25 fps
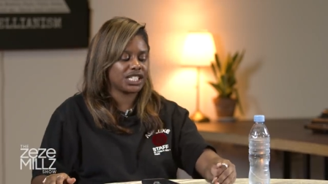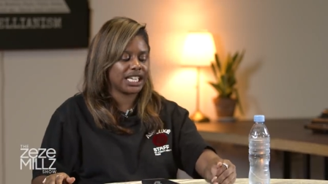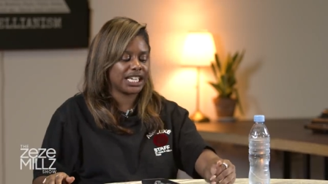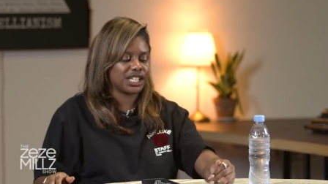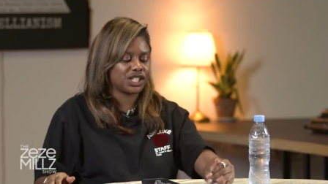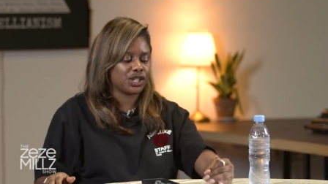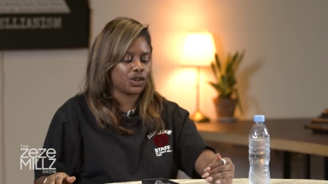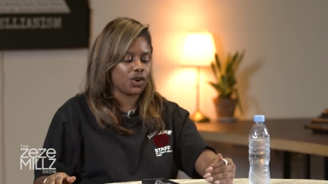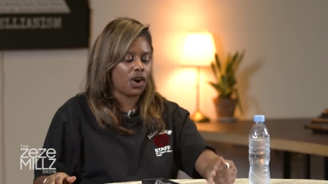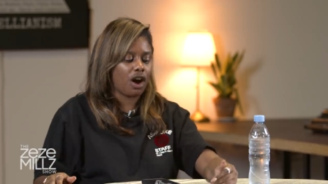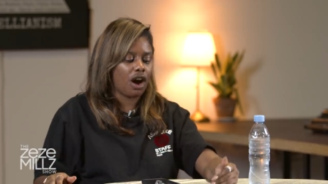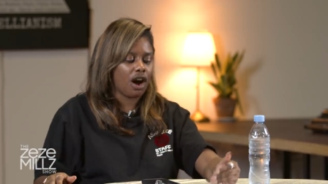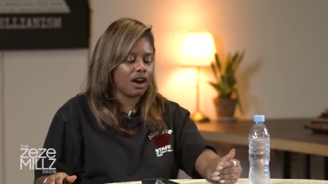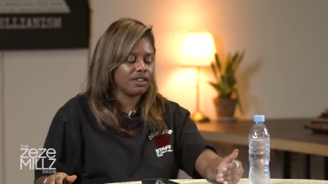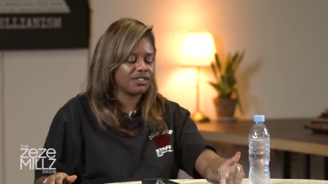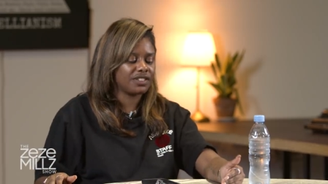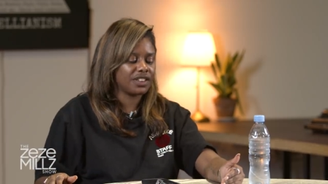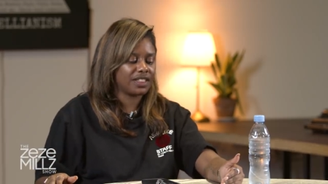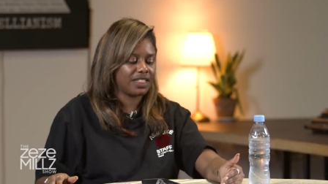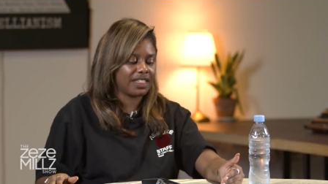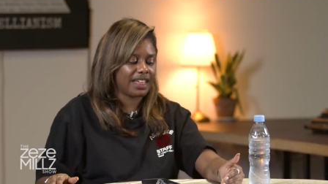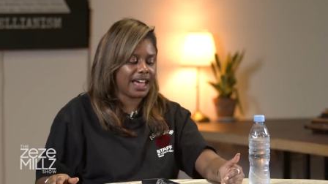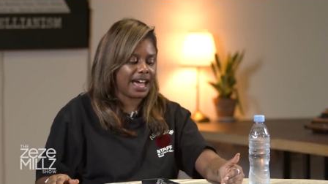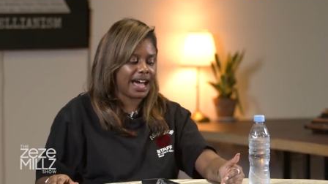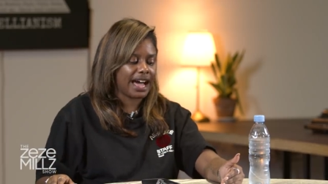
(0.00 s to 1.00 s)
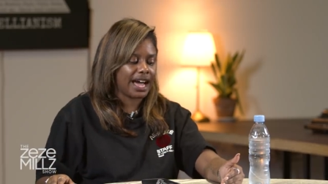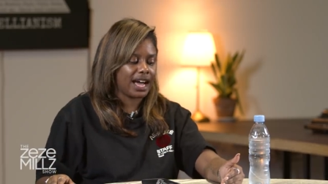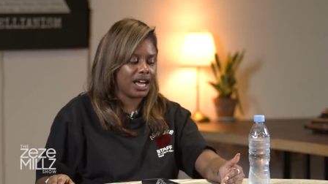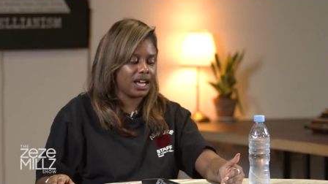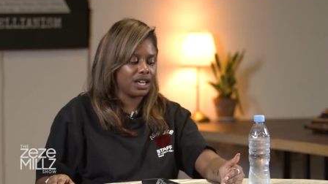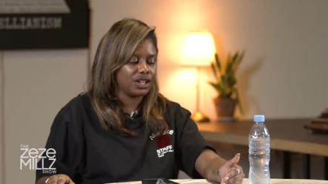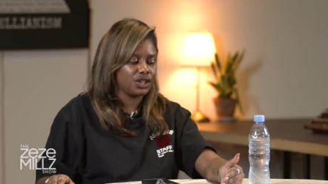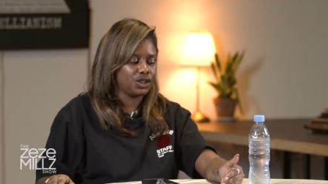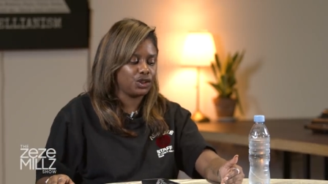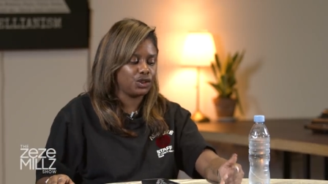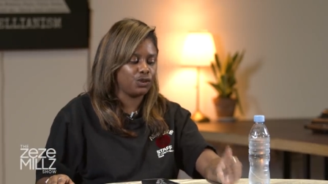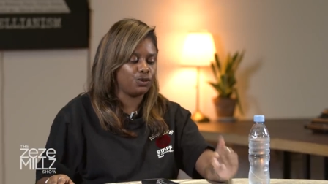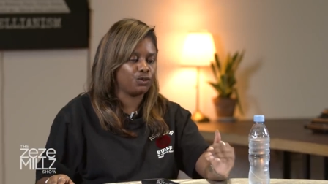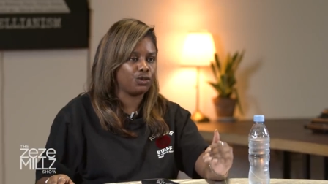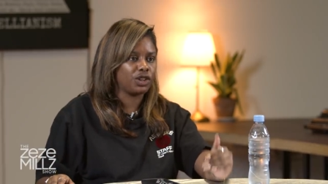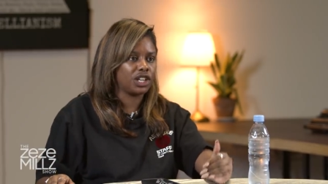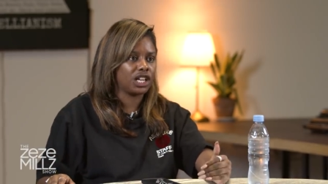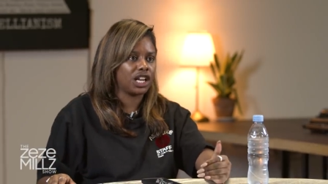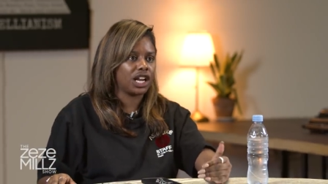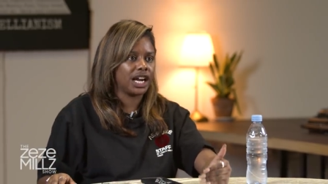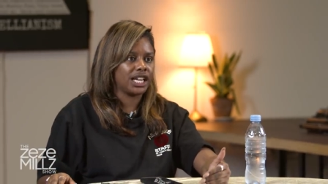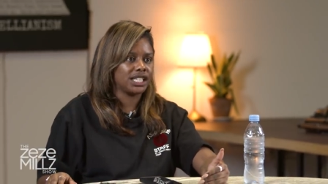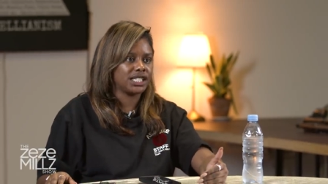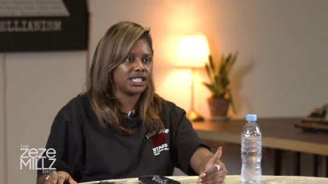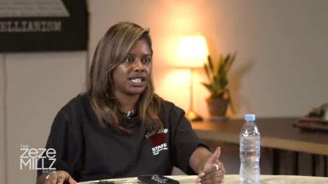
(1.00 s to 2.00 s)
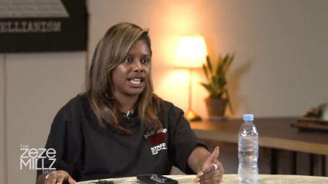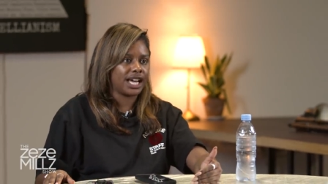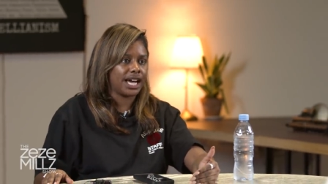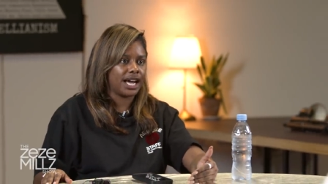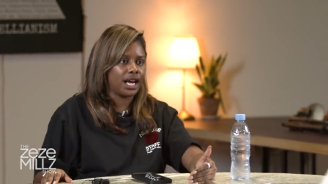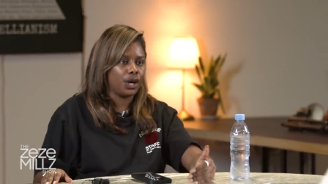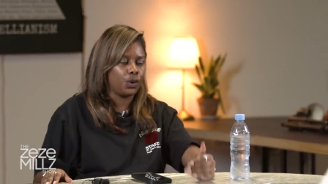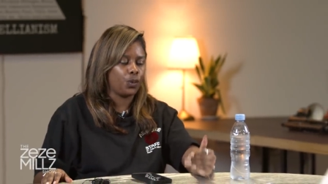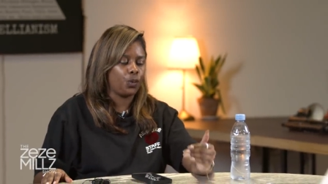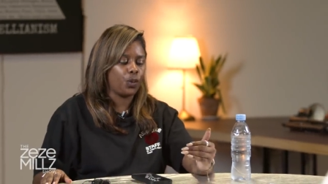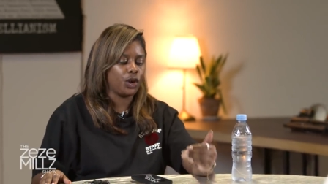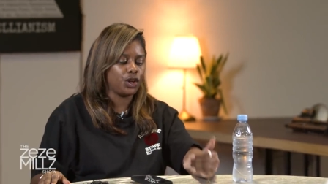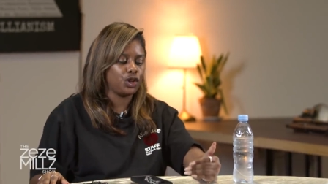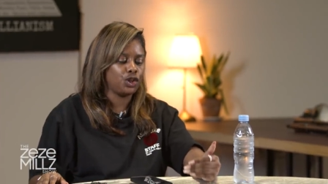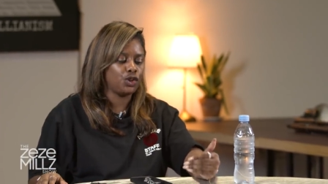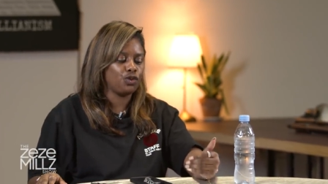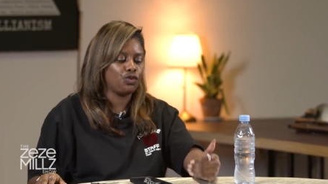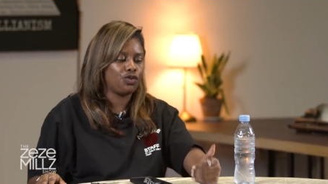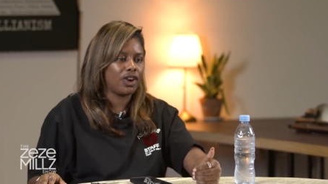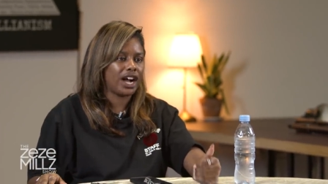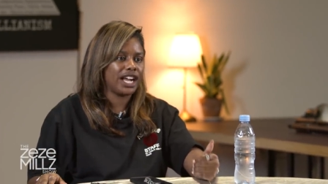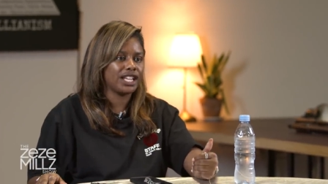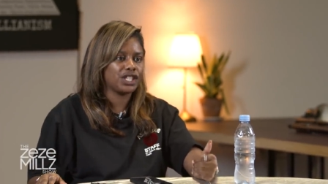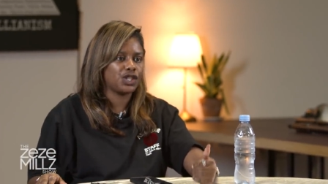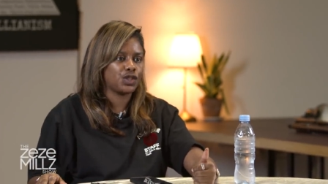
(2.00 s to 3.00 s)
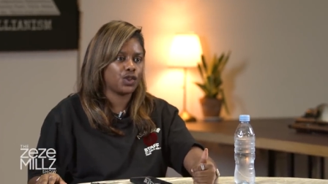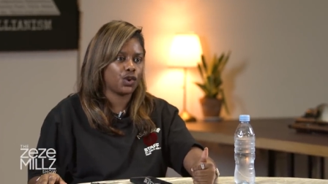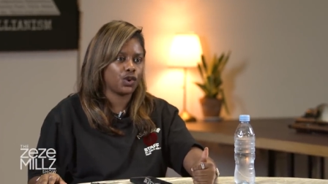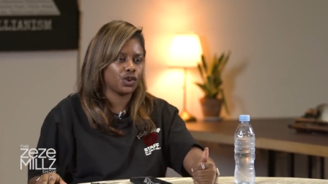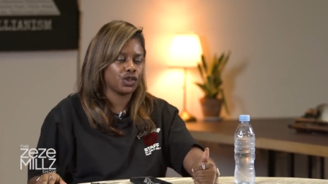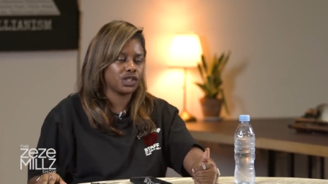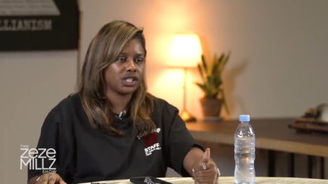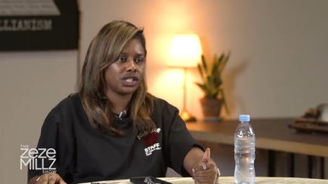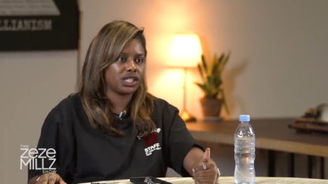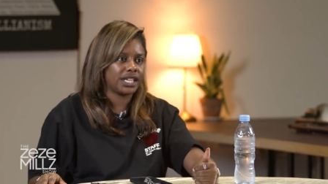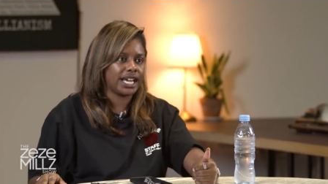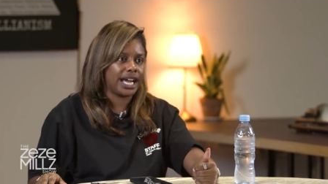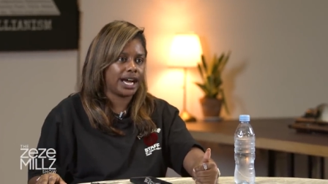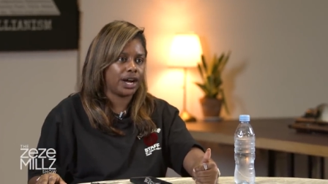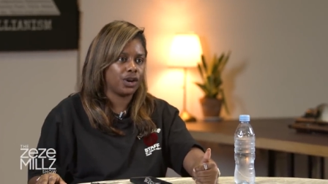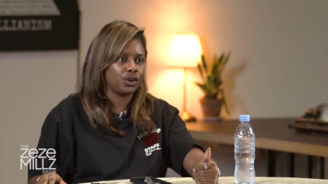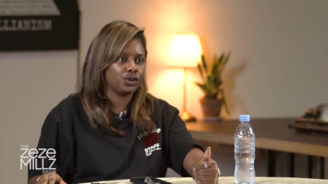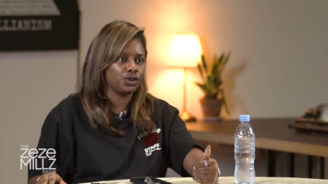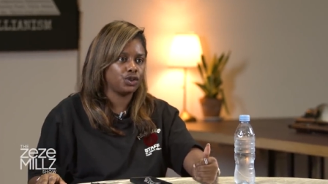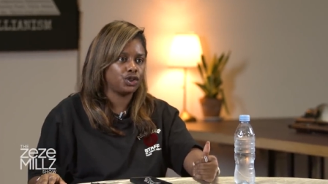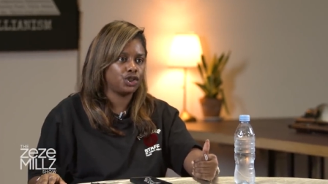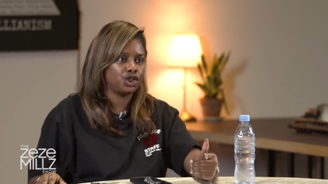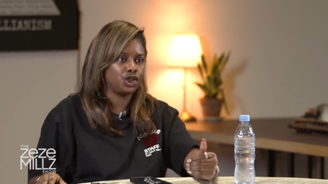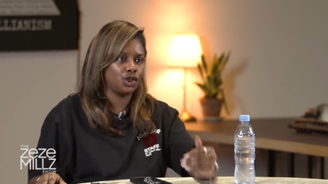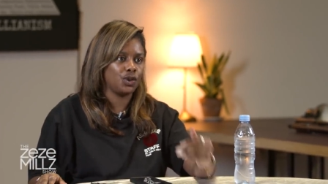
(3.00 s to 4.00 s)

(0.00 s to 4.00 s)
to say. So after that, you realize that when you write songs now,